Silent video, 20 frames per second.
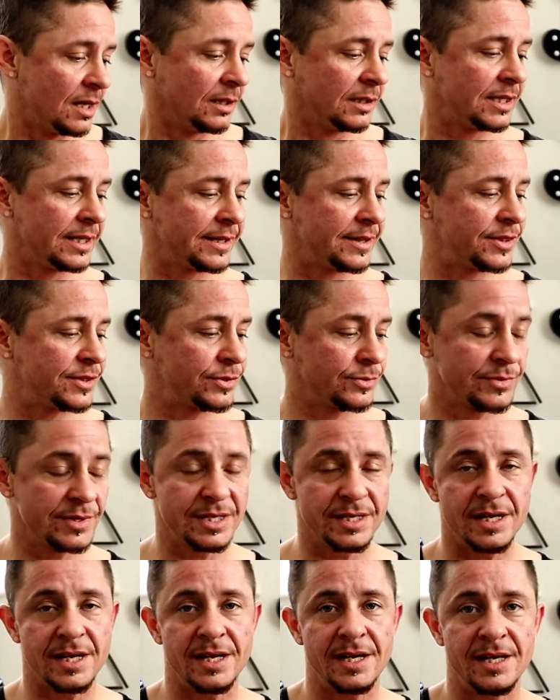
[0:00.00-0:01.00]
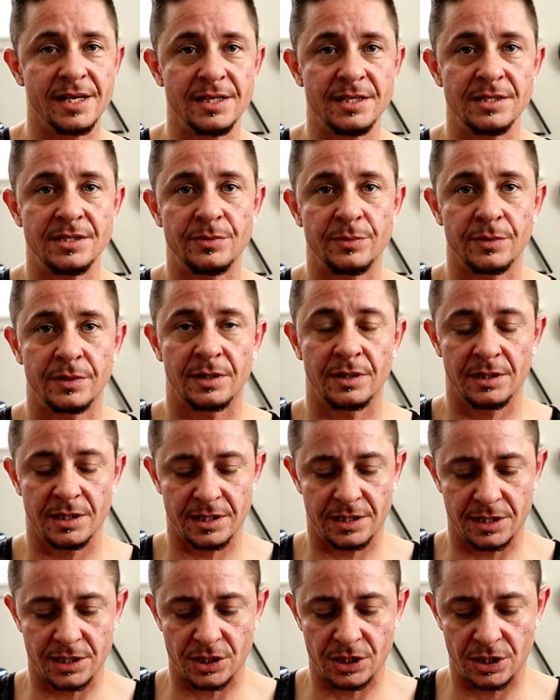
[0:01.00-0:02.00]
Like 3 days. We're gonna
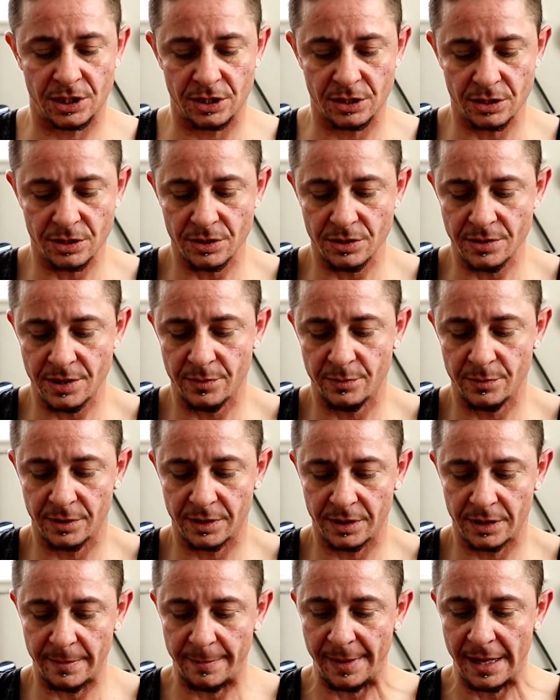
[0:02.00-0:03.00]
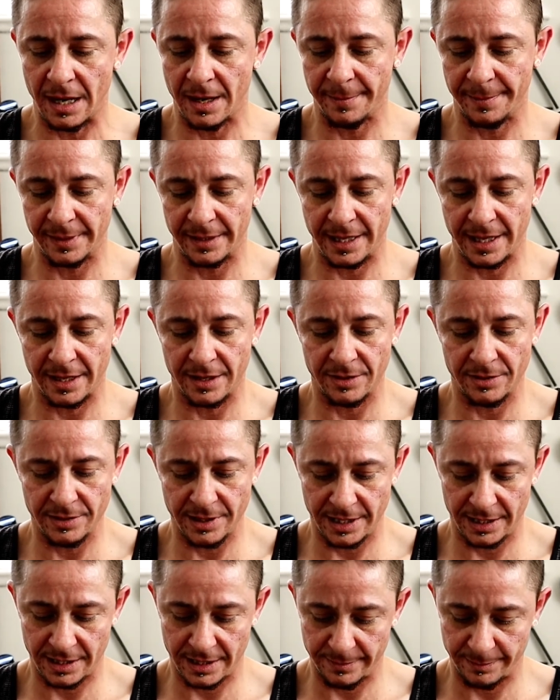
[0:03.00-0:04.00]
let this cure, then we're gonna pop it out,
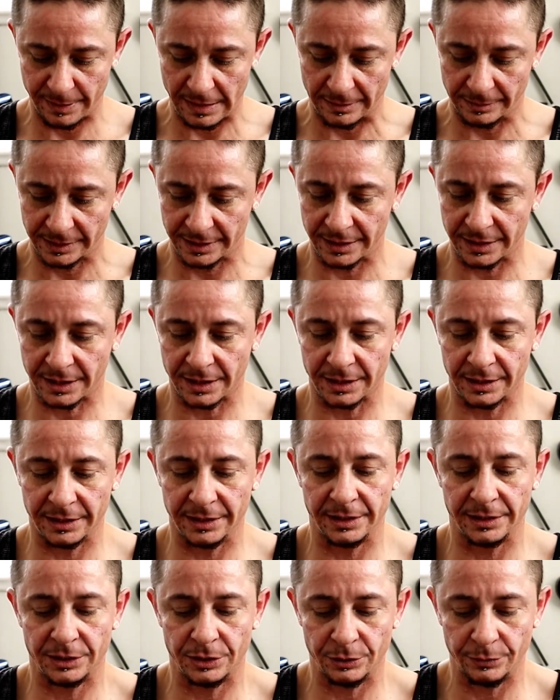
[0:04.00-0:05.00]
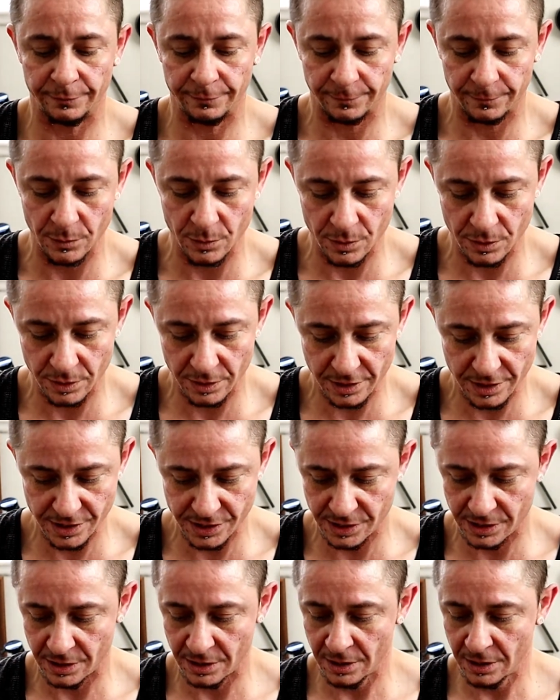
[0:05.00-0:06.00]
and I'm probably gonna cut it into
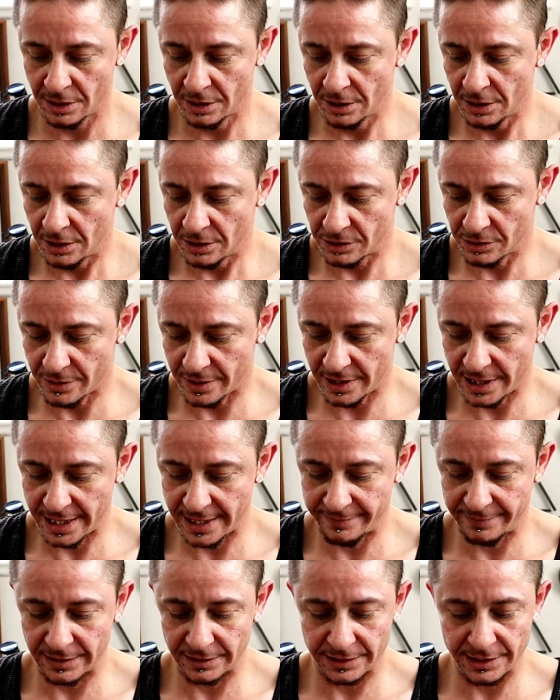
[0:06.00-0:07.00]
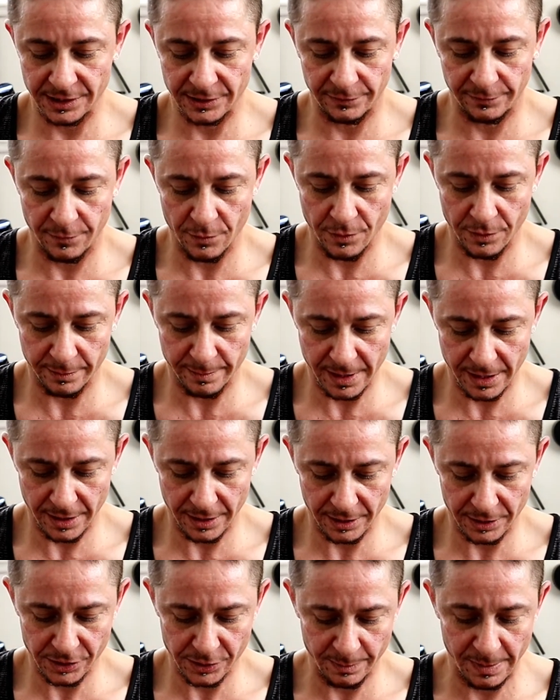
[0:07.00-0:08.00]
4s, so I'll have at least 4
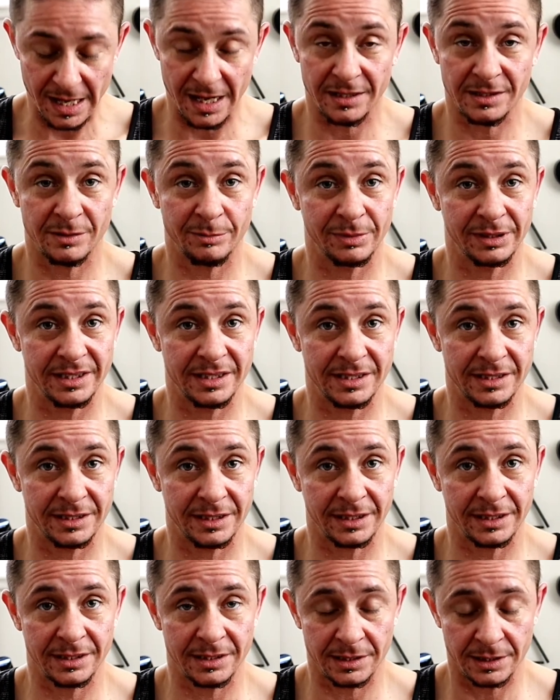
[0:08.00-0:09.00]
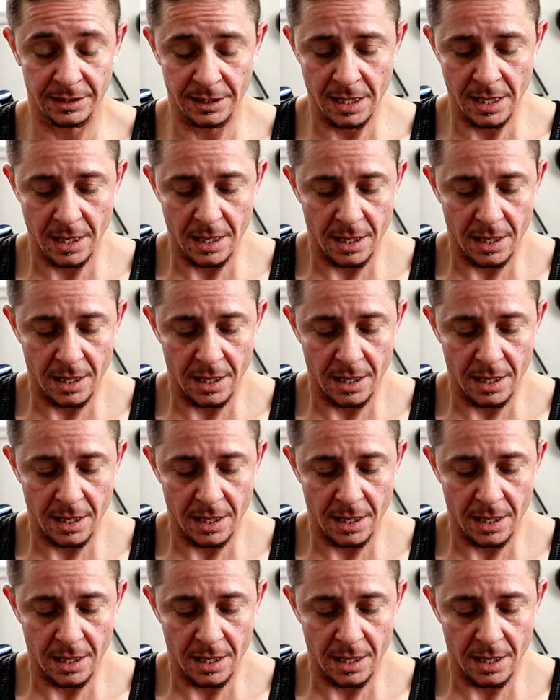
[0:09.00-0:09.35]
bars, possibly 6.